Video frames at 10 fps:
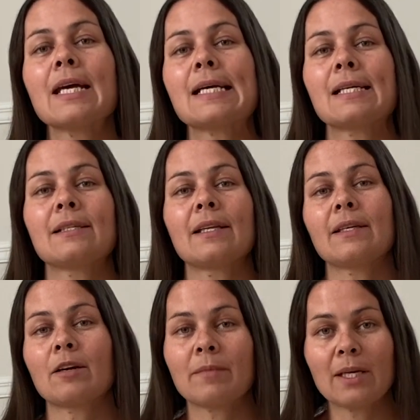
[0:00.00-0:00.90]
is that
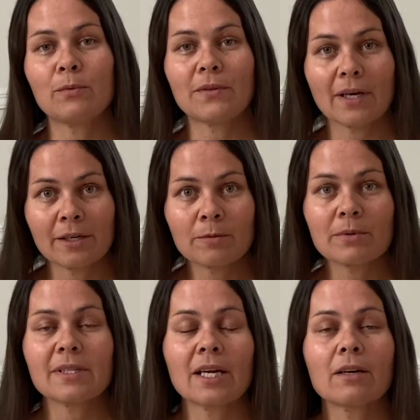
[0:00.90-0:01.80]
they are made with
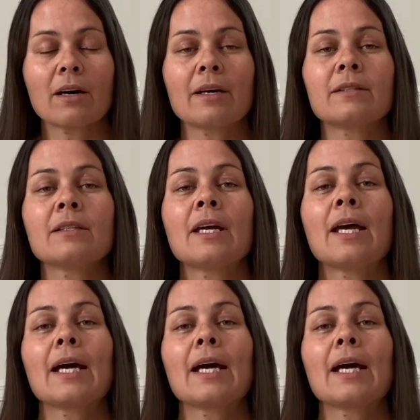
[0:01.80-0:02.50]
100% cotton,